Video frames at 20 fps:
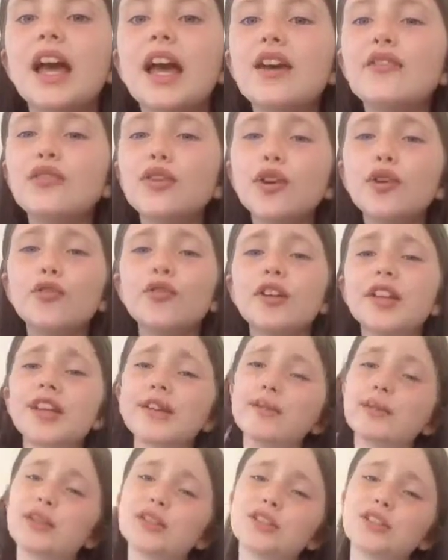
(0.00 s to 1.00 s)
If you
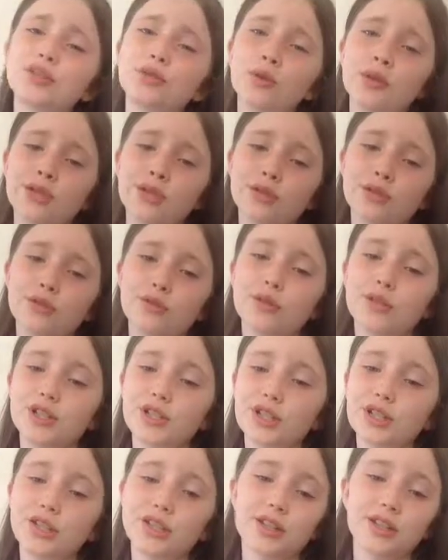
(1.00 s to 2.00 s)
really want squishy
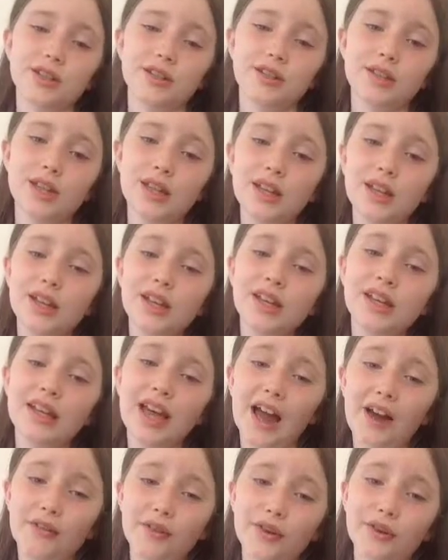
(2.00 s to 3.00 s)
squishy, then
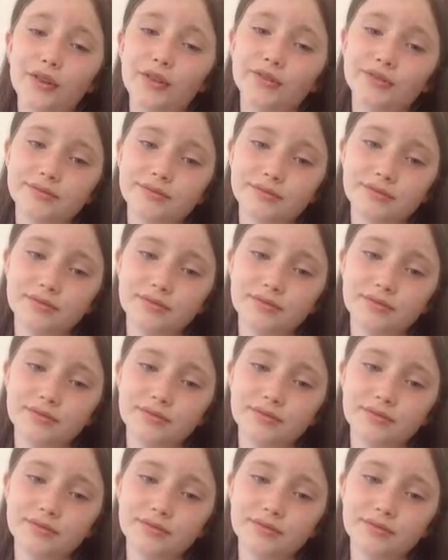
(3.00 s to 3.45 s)
carry on.